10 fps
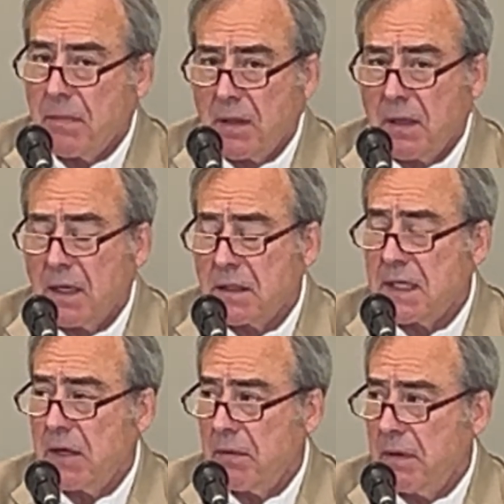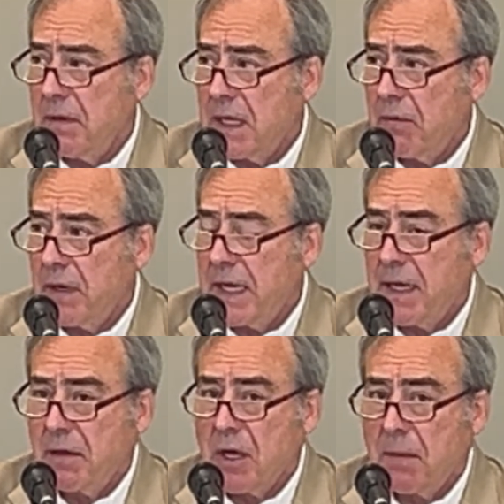Yes, that would
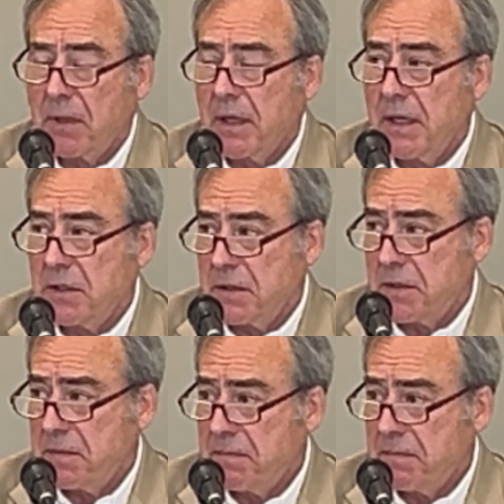add complications.